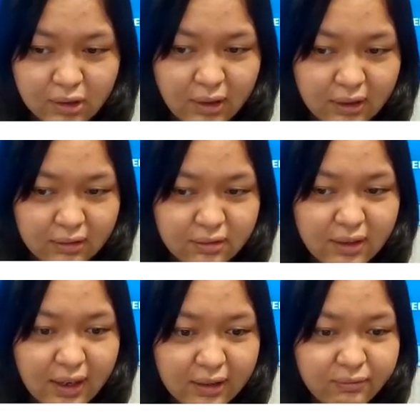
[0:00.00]
ANC
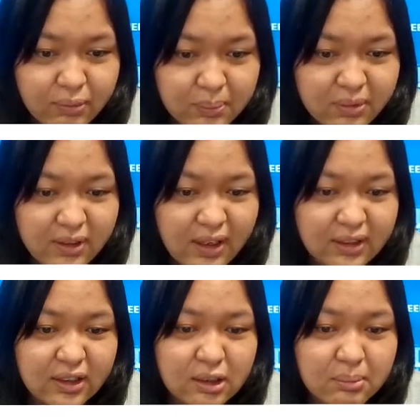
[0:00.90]
headphones and
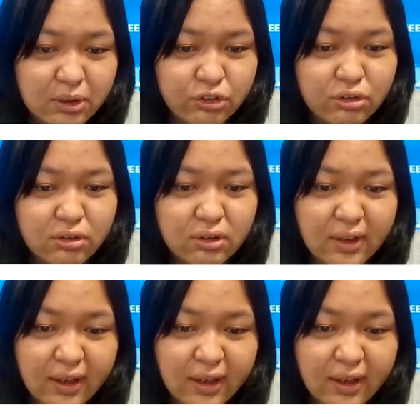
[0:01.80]
the commercial